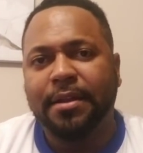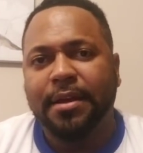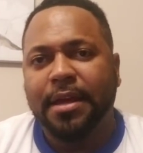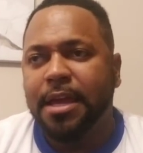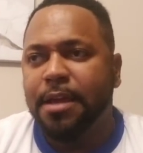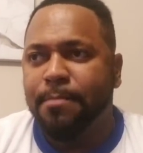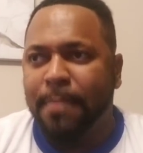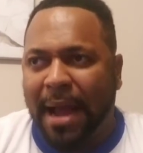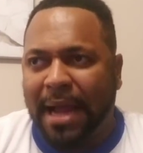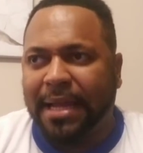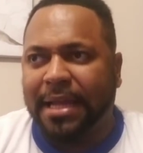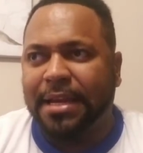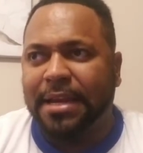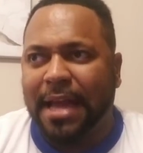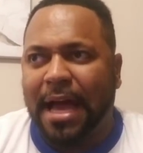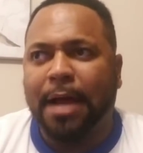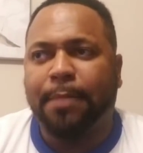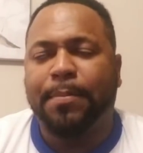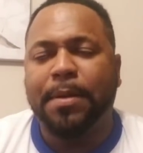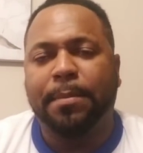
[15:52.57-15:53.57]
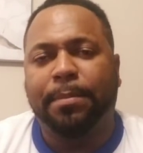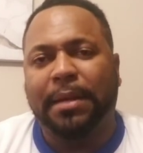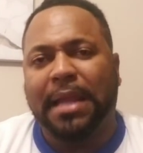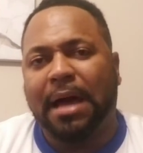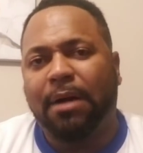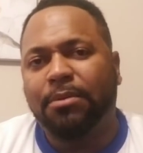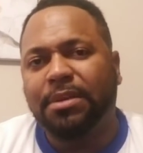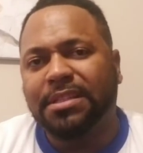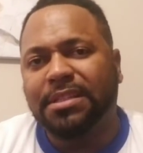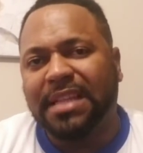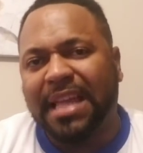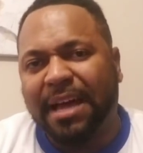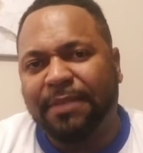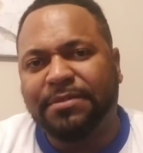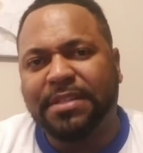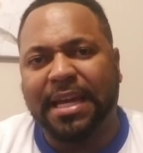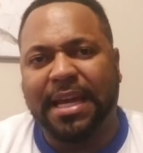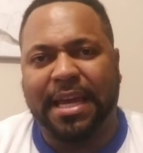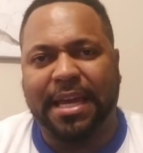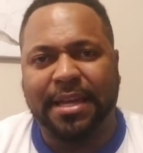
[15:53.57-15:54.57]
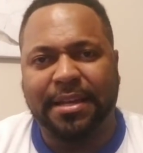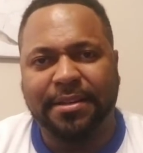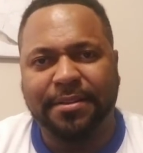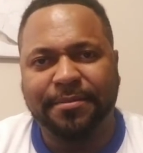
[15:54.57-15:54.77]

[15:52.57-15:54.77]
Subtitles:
He might can knock people out with his left hand.